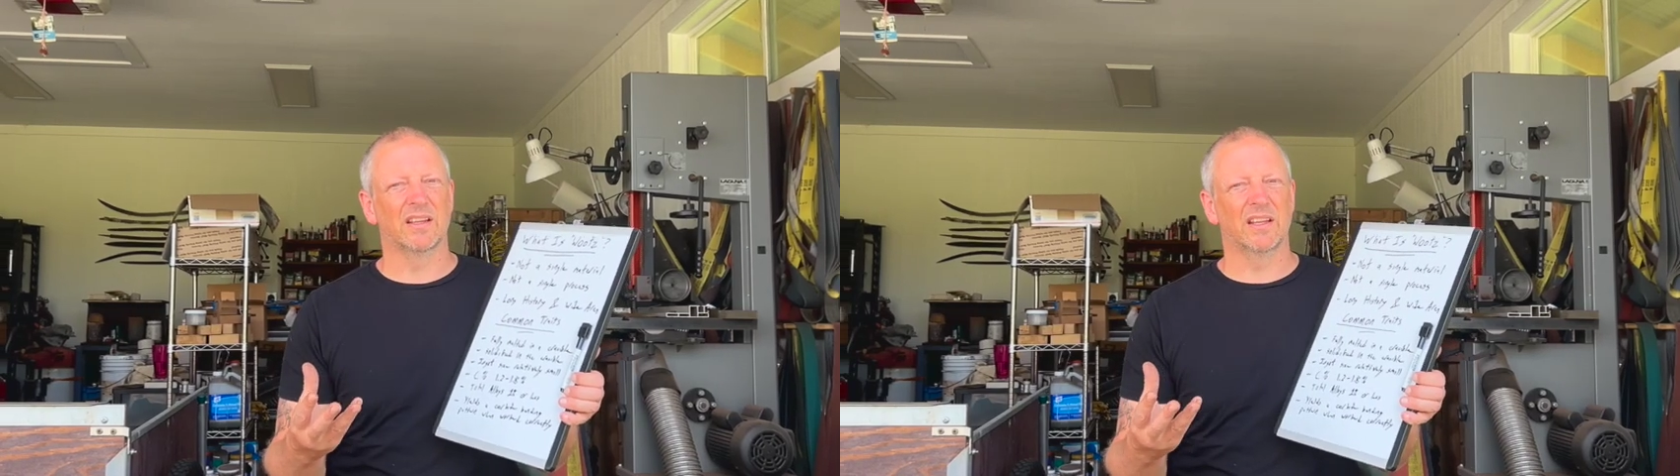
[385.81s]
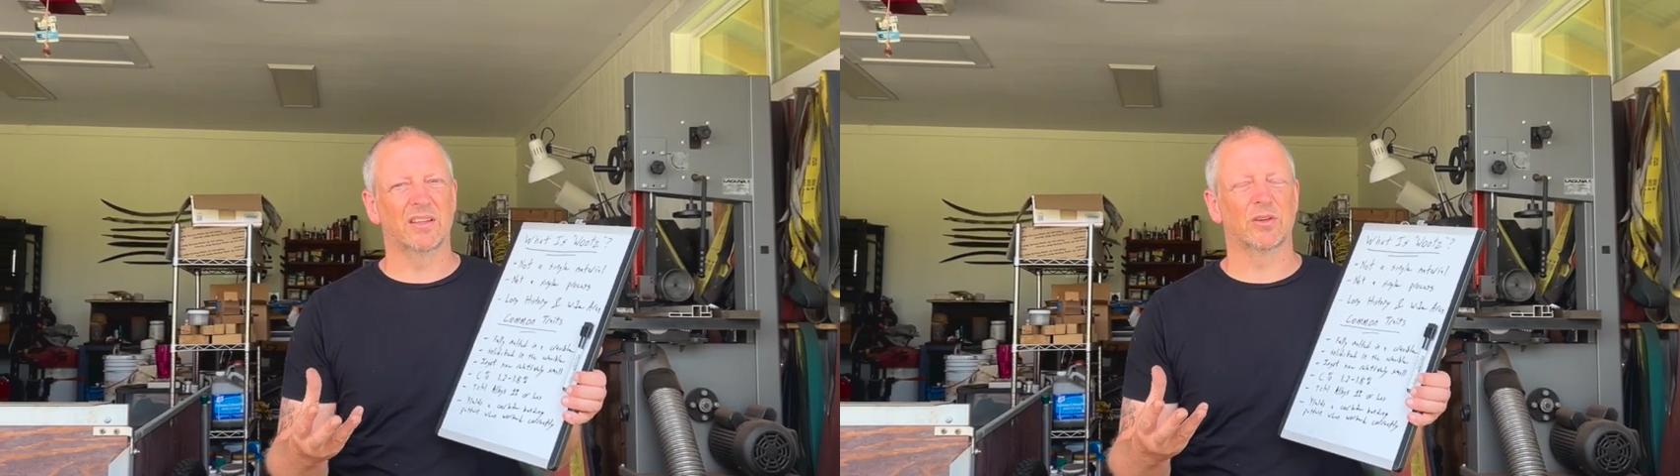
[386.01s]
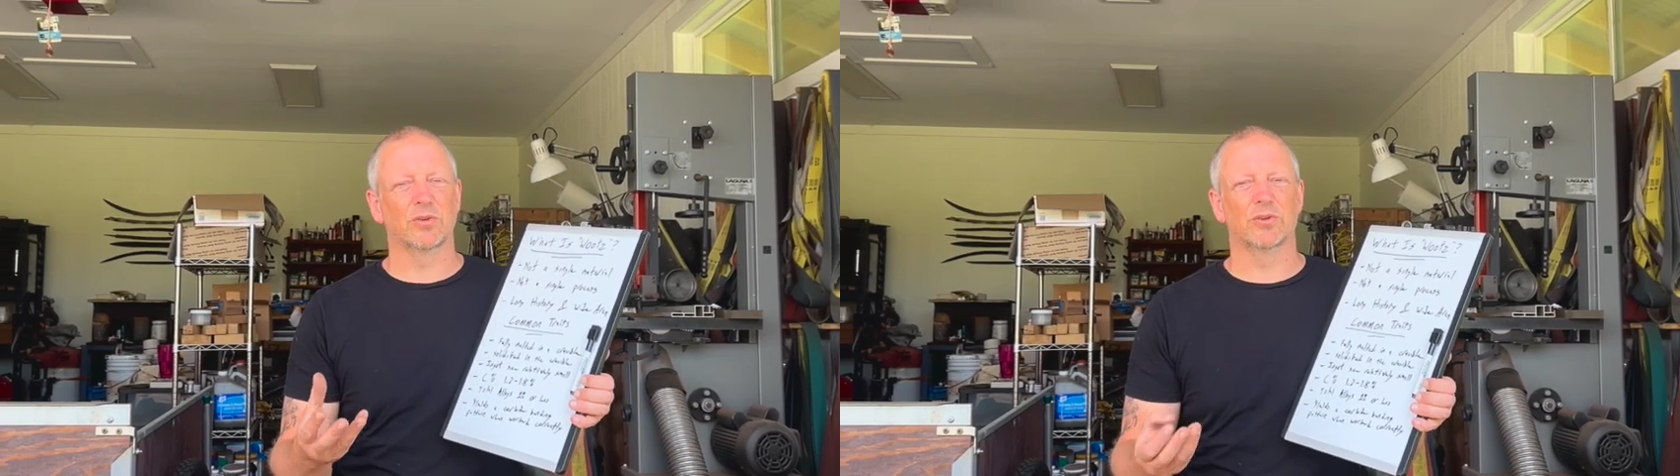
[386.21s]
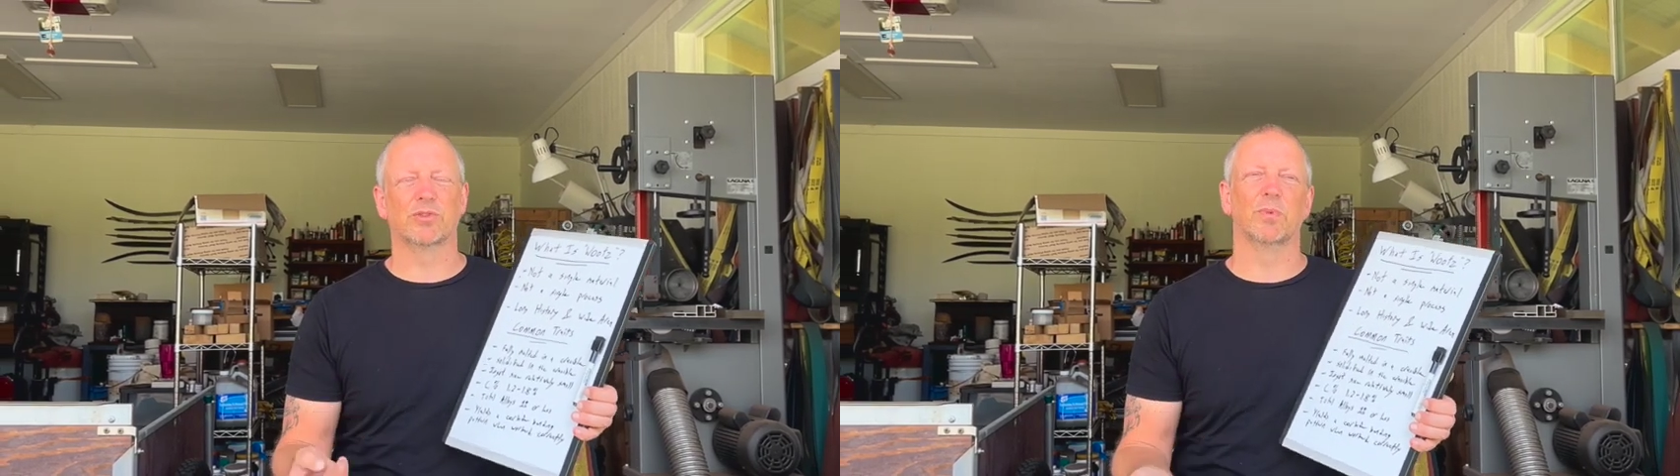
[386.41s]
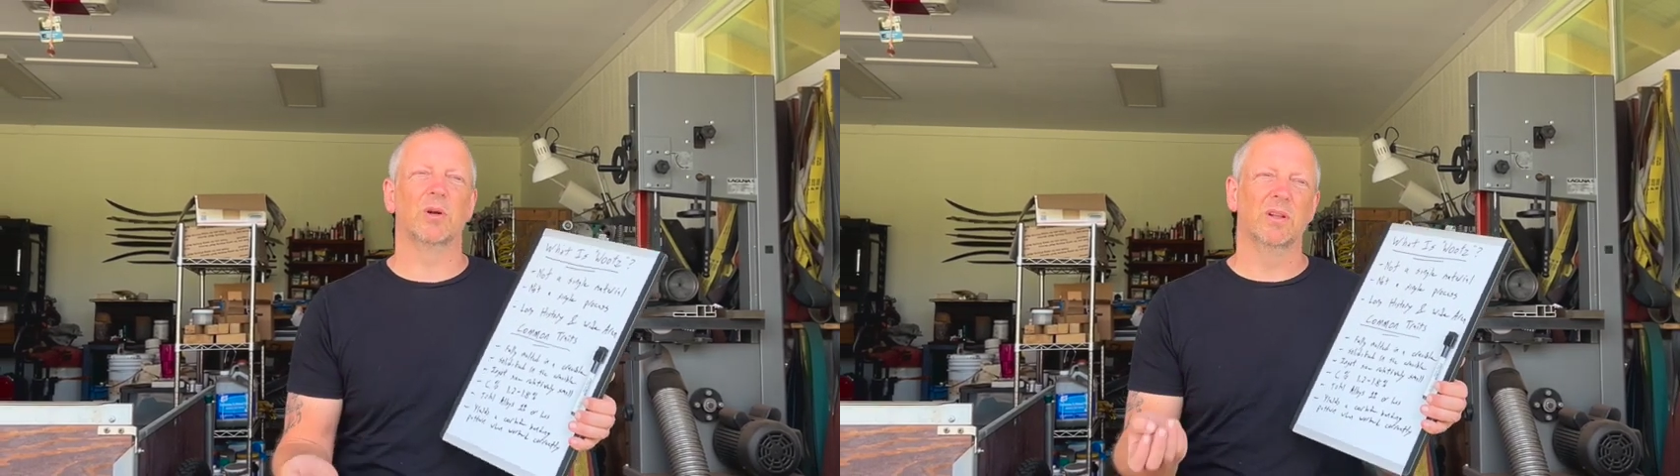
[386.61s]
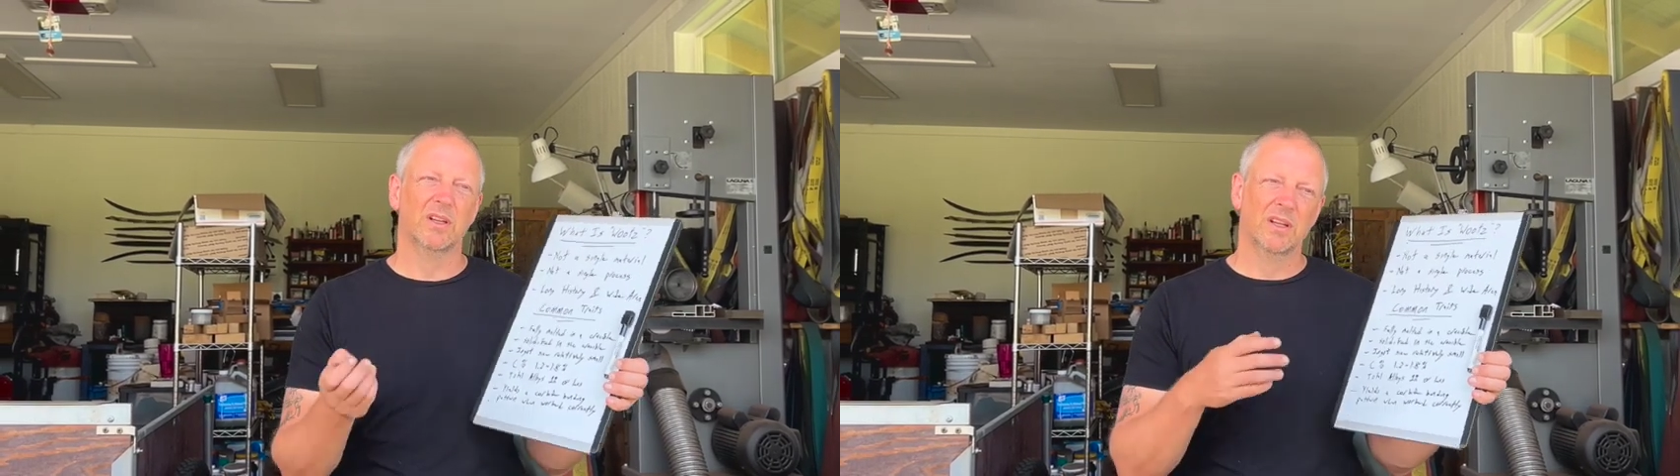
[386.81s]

in the crucible.